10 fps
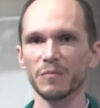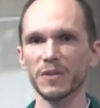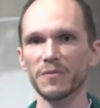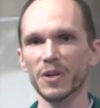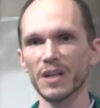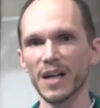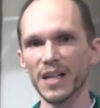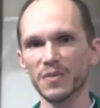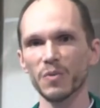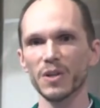but for
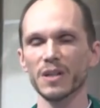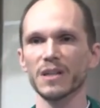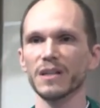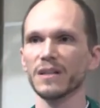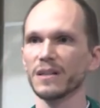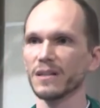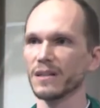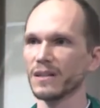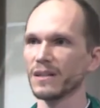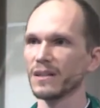God's work
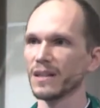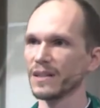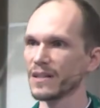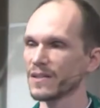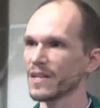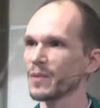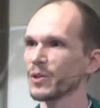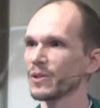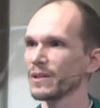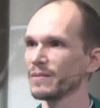in this
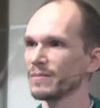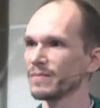neighborhood.